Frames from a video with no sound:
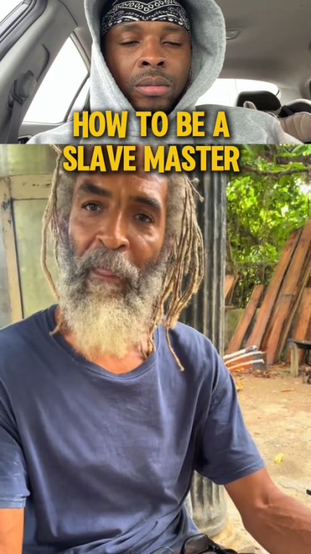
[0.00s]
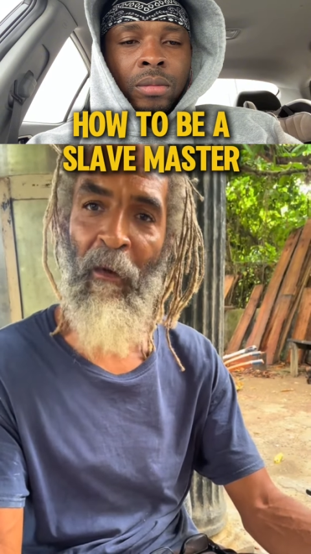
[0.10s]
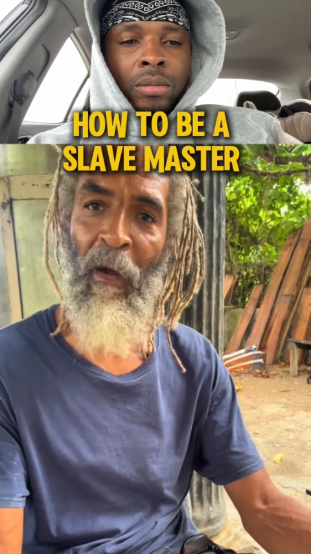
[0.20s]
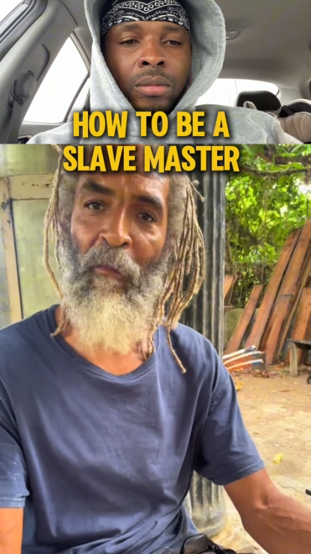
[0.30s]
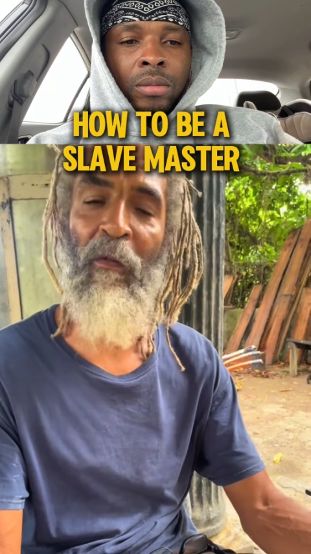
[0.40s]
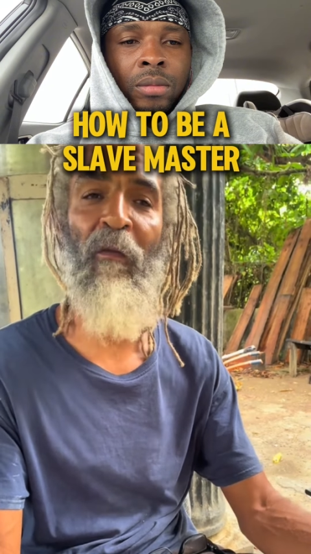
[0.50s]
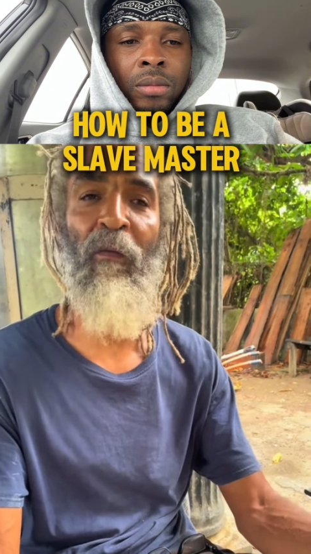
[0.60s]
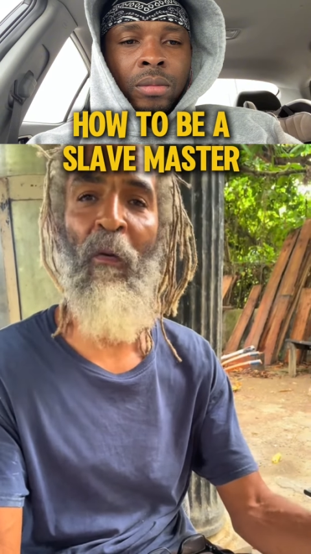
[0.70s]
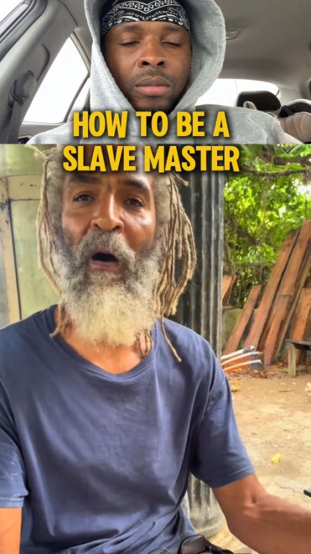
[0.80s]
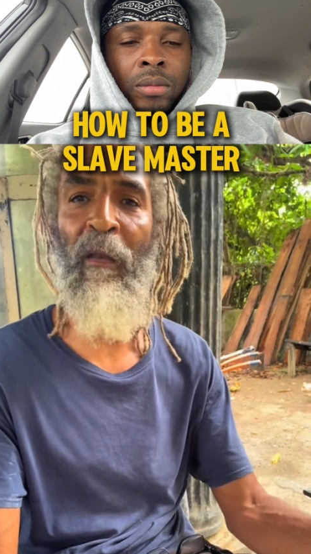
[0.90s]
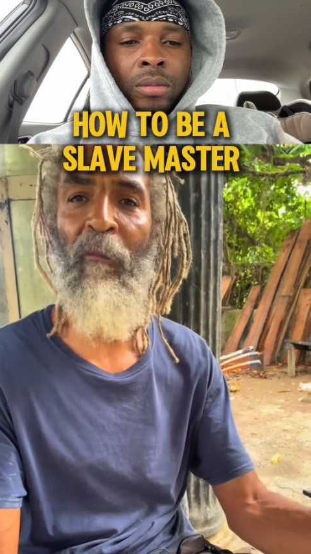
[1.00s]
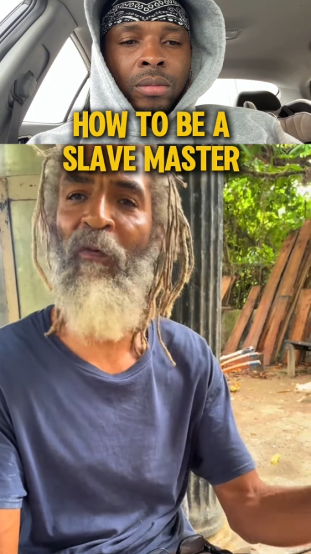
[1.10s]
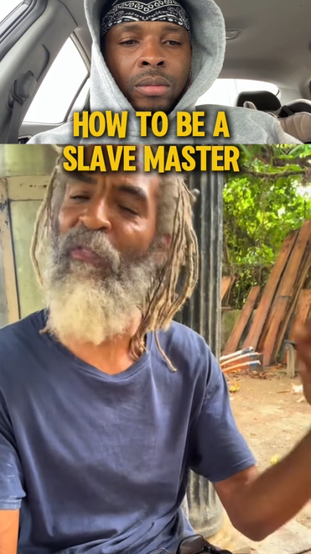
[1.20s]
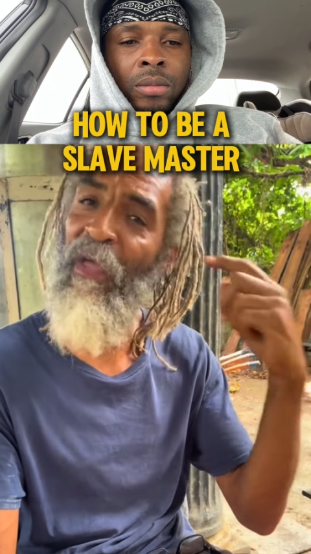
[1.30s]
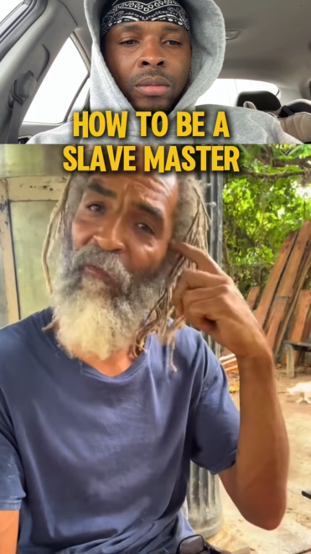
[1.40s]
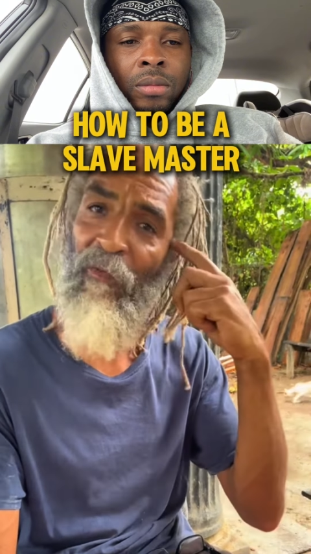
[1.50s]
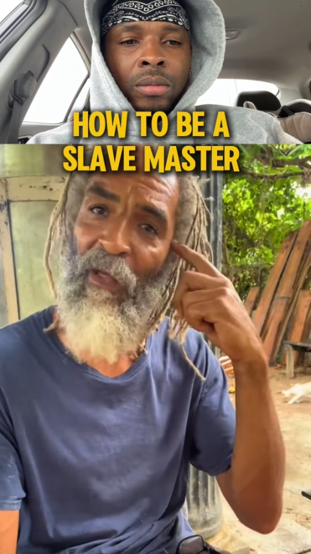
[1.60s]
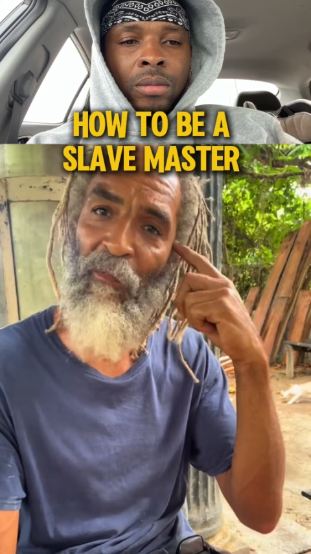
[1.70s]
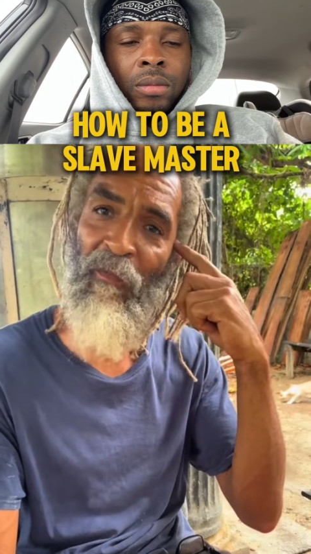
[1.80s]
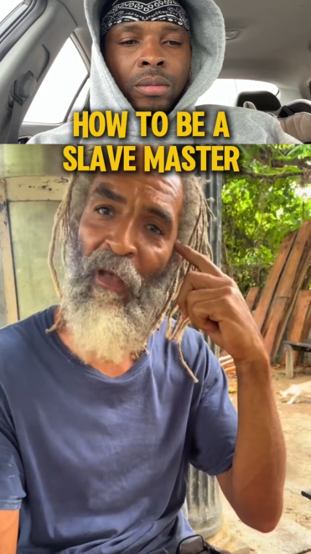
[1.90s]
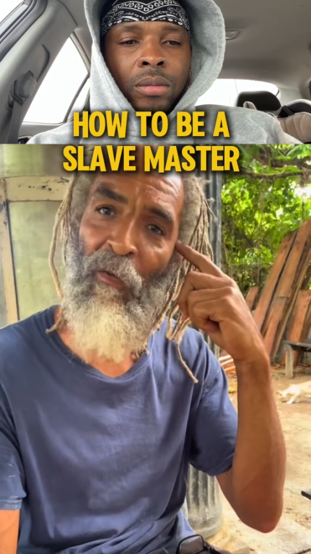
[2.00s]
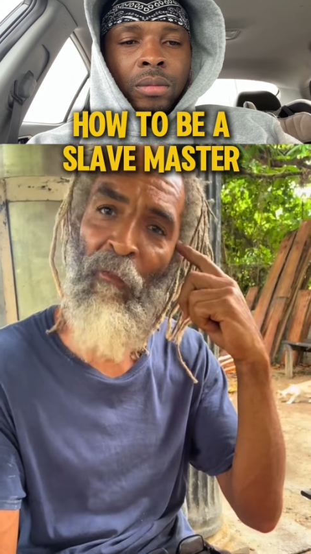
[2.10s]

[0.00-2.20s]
Speaker 1: All right? But if you want them to think for themselves,